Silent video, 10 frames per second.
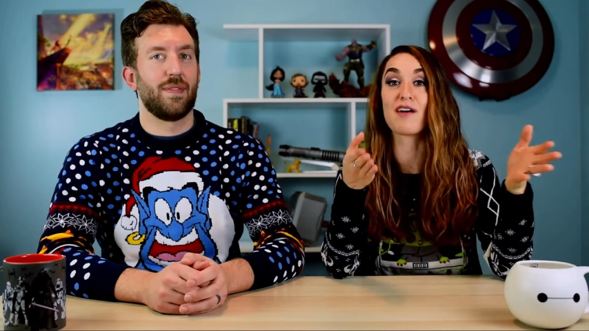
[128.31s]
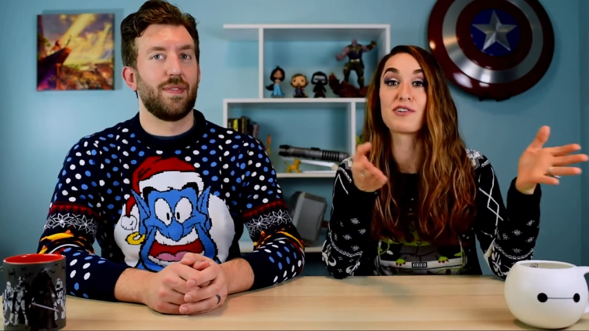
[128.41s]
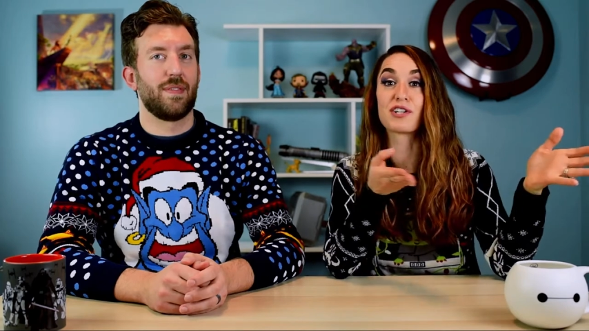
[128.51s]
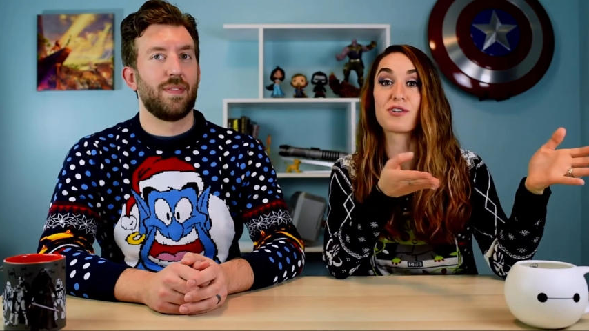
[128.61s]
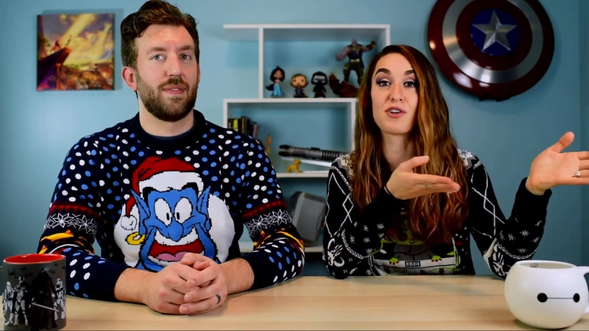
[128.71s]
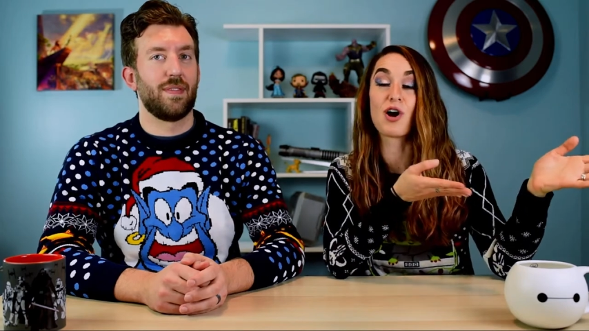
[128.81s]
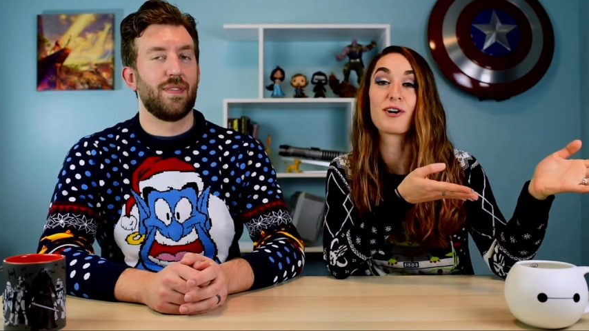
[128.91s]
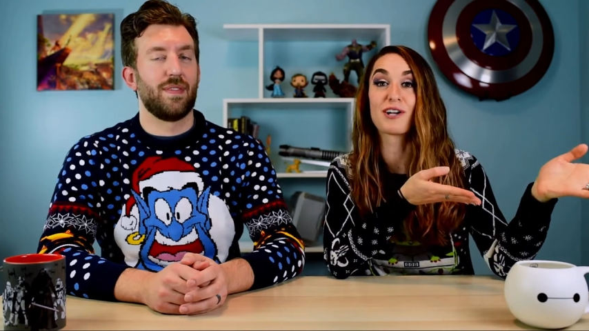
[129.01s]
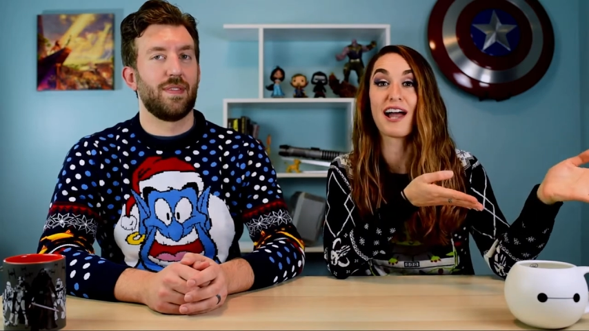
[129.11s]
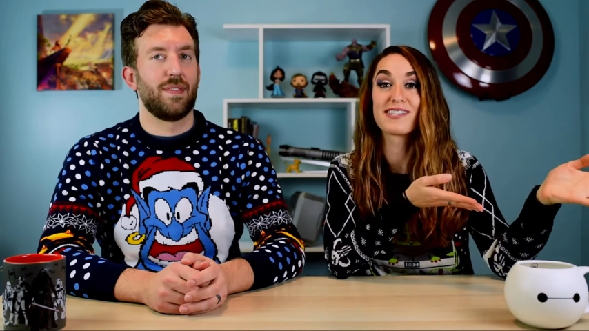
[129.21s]
Speaker 1: having your dog
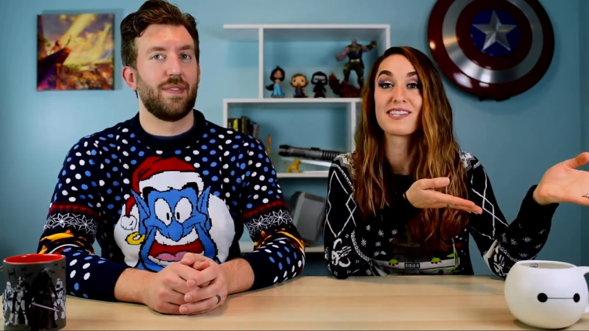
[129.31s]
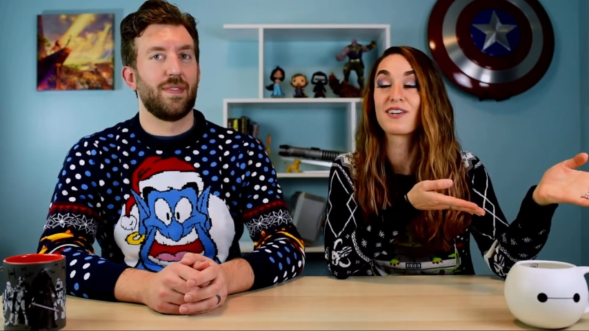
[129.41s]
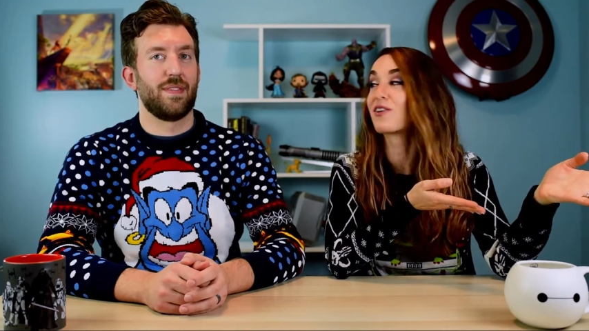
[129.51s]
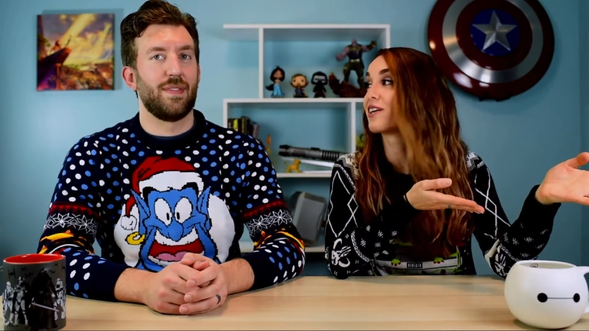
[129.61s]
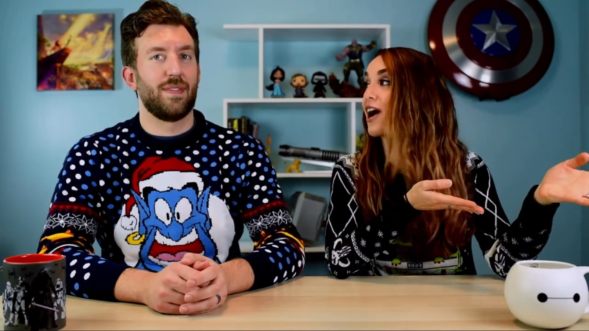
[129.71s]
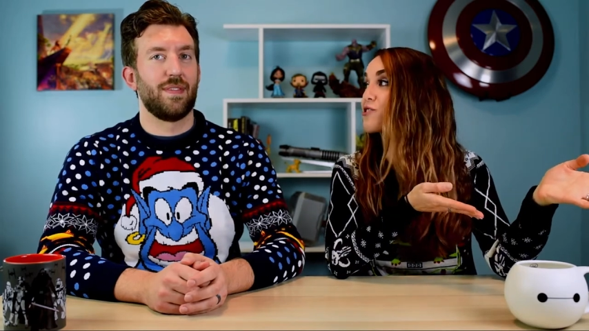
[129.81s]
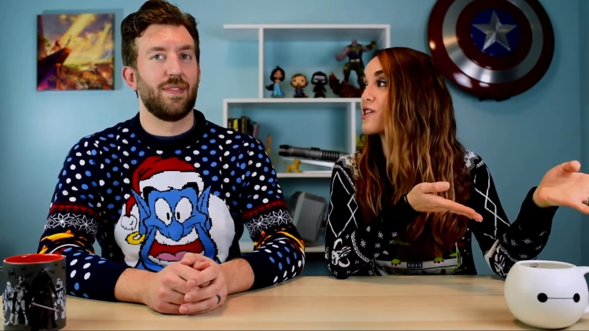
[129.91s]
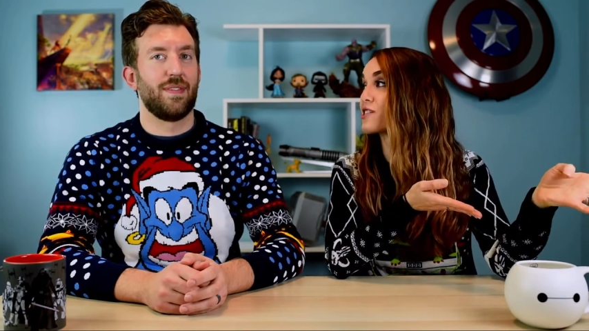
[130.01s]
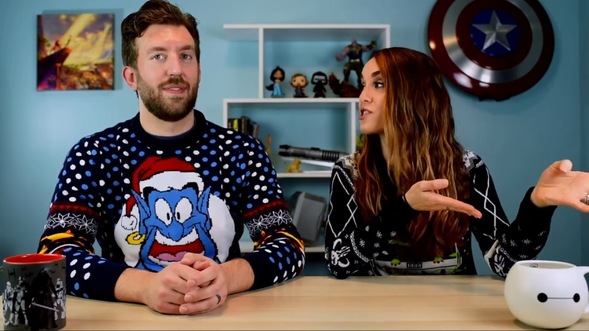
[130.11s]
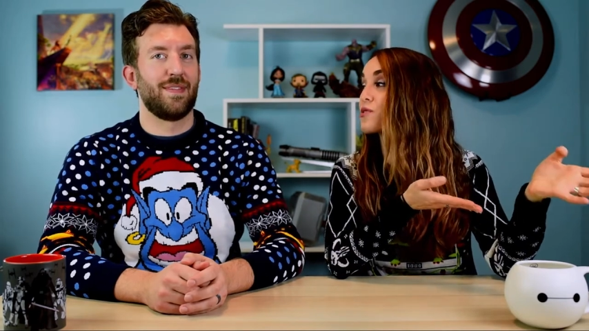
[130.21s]
or cat sitting on the couch
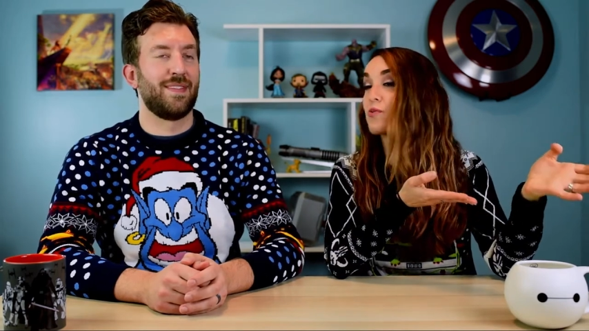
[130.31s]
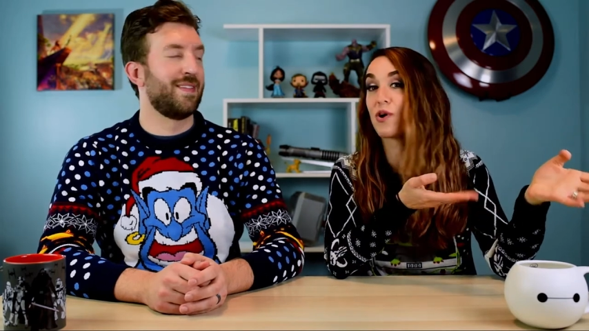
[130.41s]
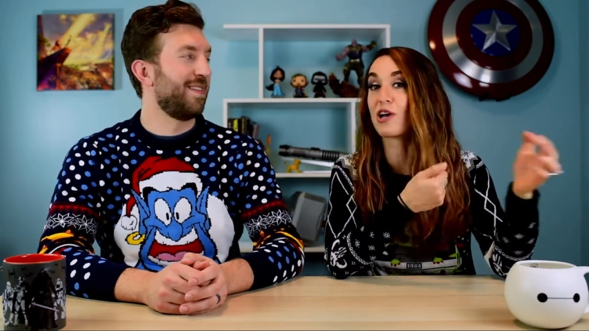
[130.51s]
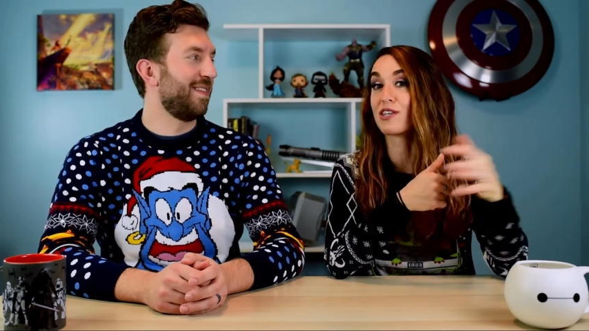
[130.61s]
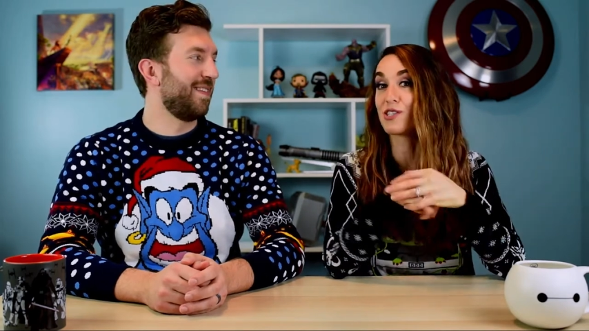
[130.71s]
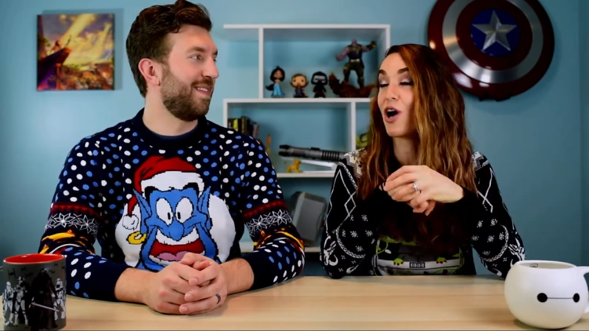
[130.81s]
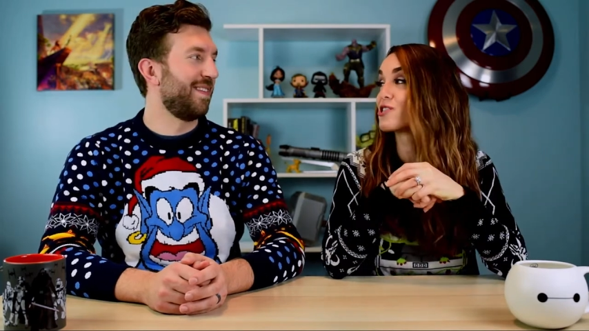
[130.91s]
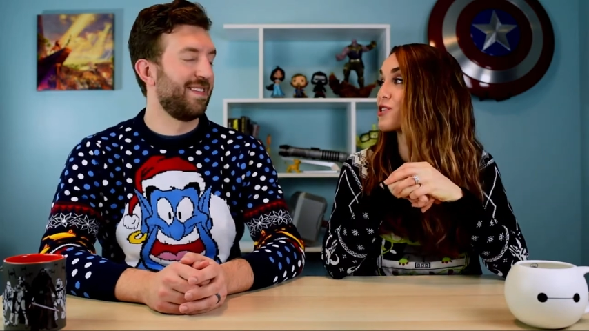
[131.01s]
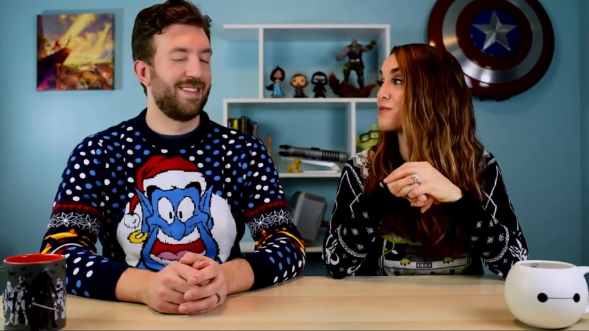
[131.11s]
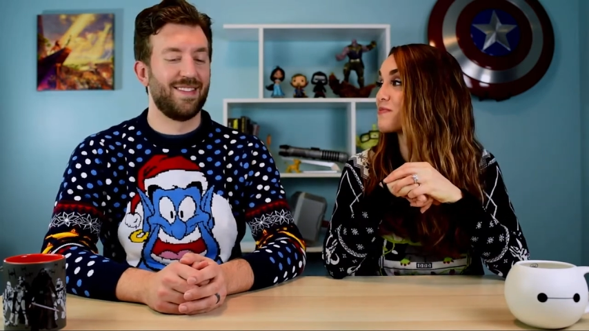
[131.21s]
next to you wearing this
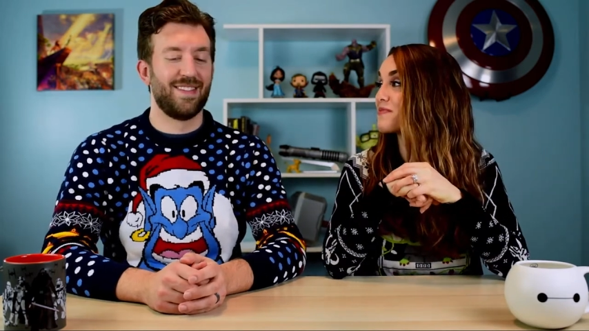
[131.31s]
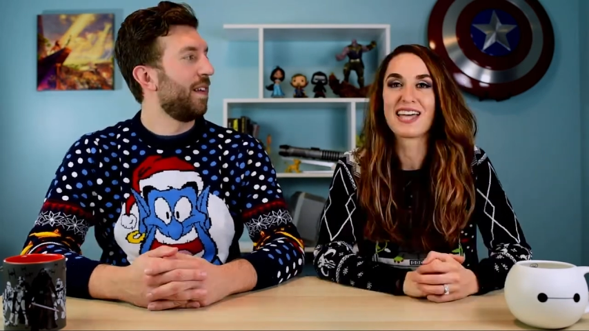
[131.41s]
costume.